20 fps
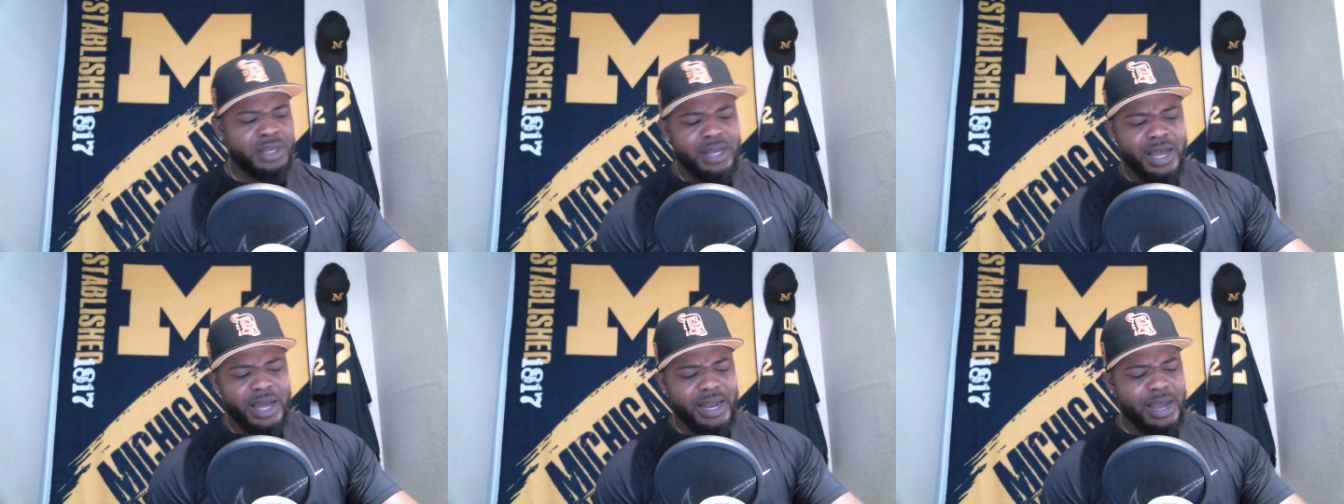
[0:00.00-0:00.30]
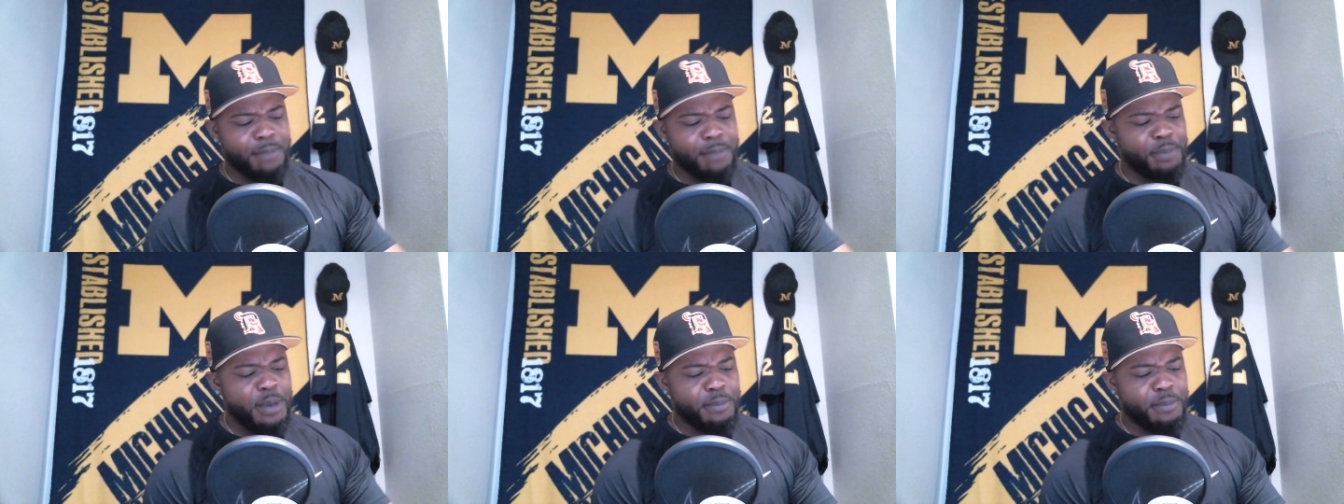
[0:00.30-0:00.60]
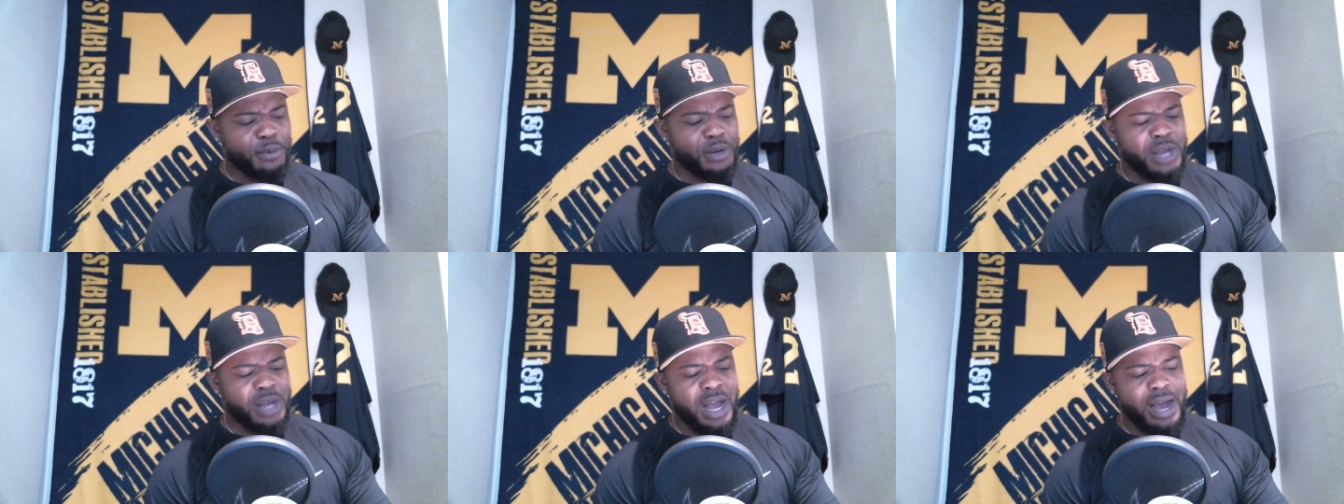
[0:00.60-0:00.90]
I got
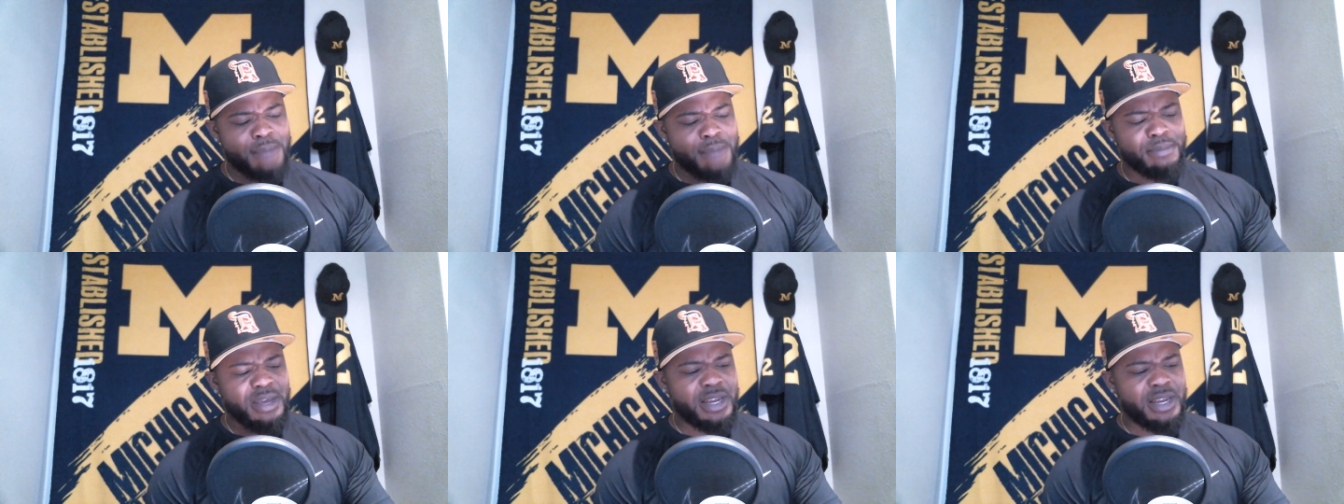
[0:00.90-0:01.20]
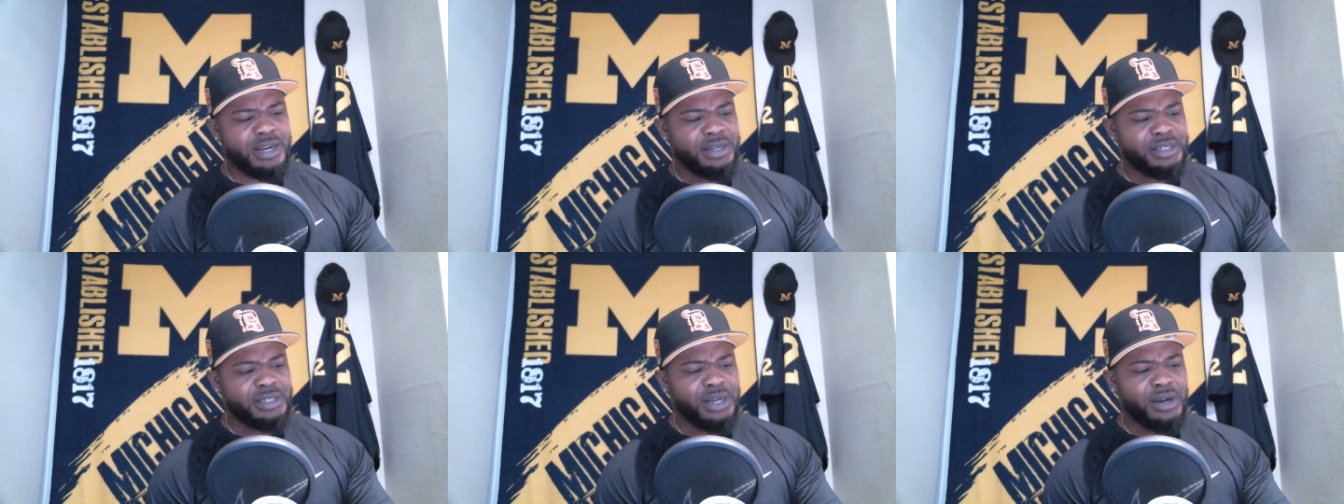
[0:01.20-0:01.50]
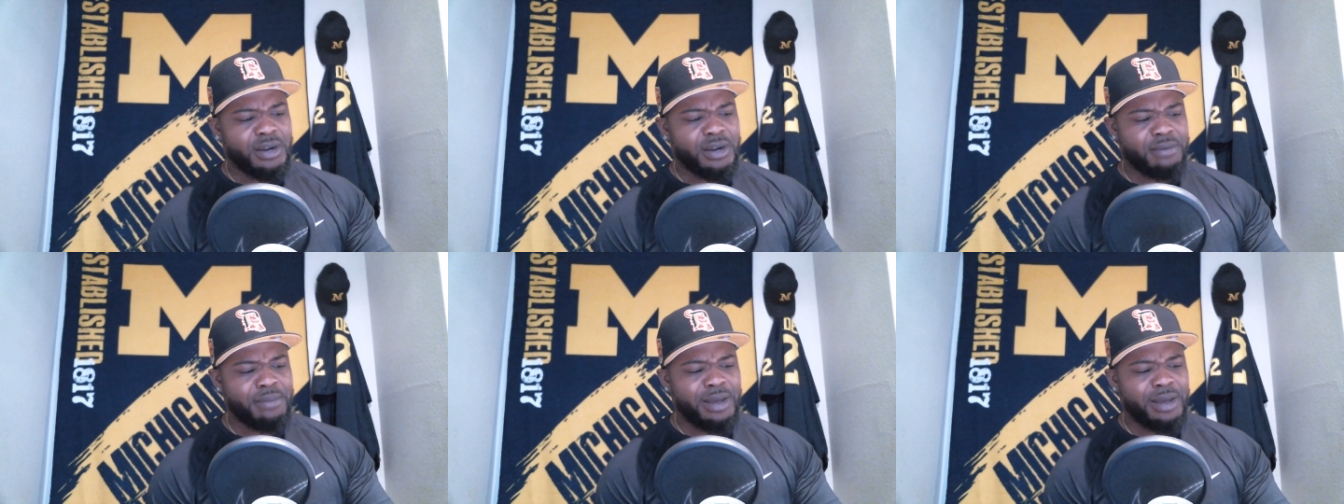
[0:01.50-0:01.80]
people commenting,
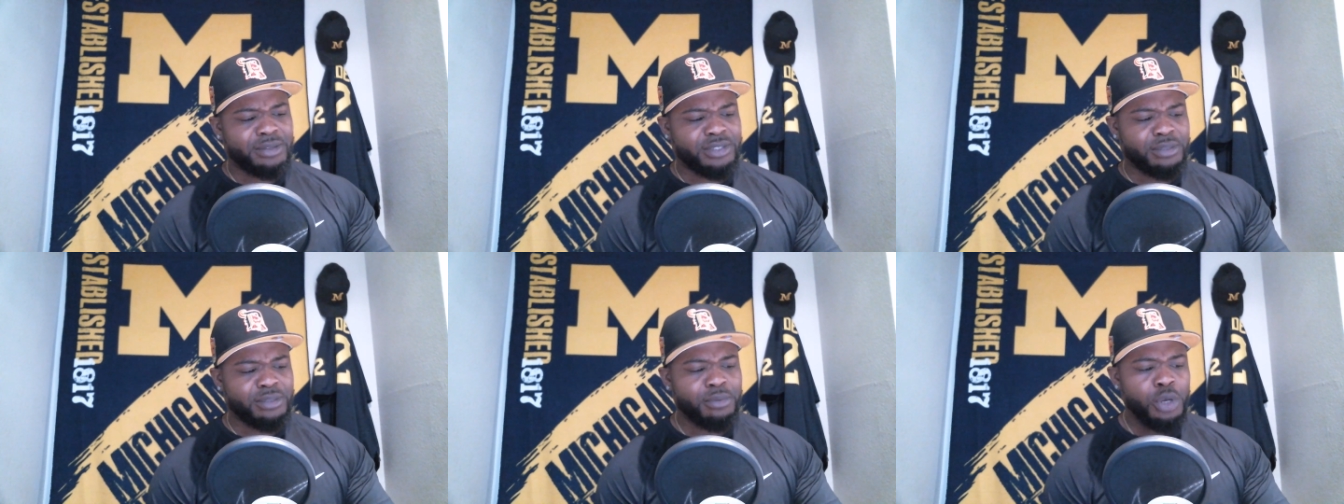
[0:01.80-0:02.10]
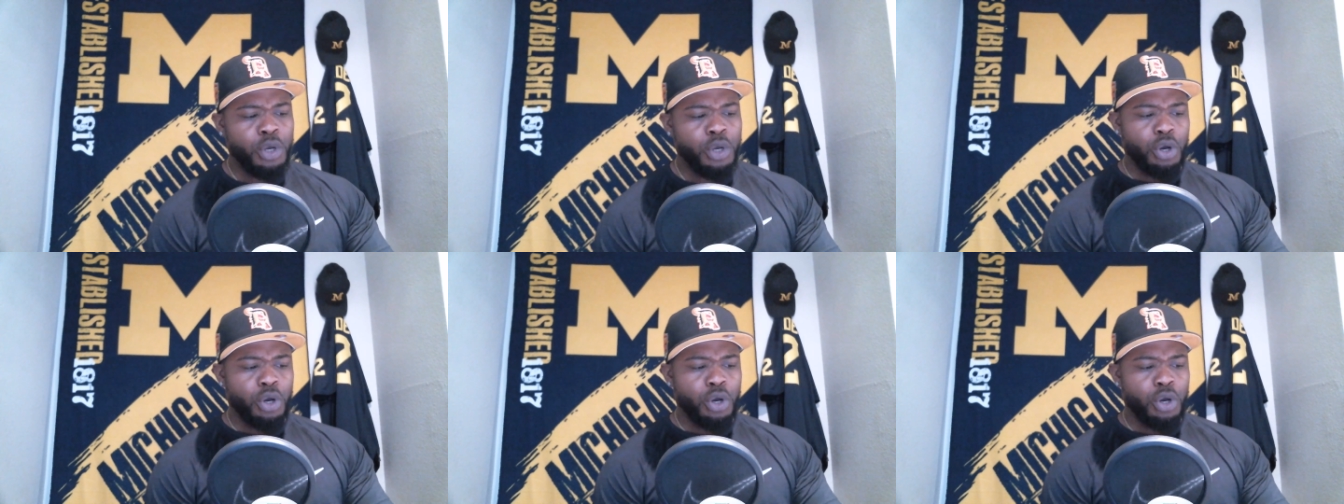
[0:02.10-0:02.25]
talking about some,